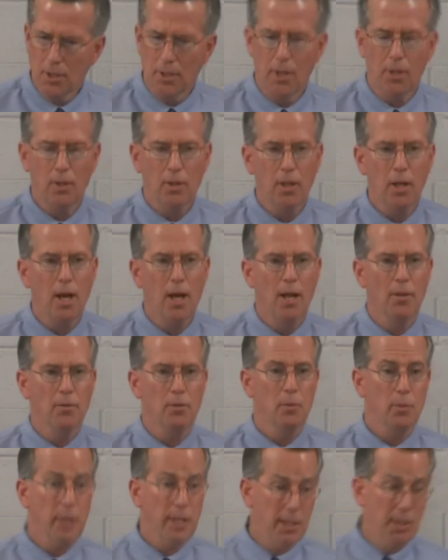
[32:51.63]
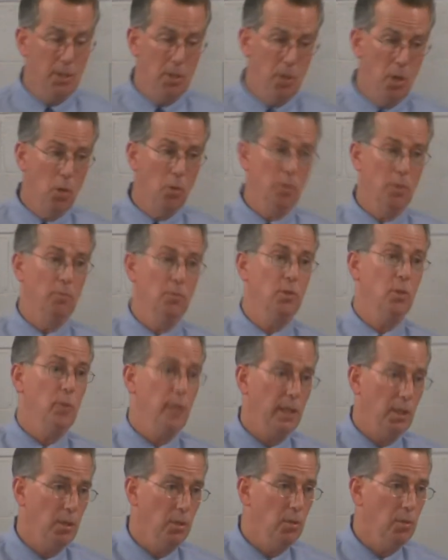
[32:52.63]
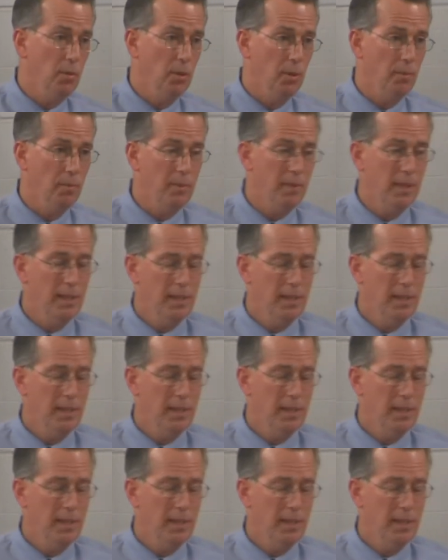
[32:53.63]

in our lives. We need to know them so we can do them.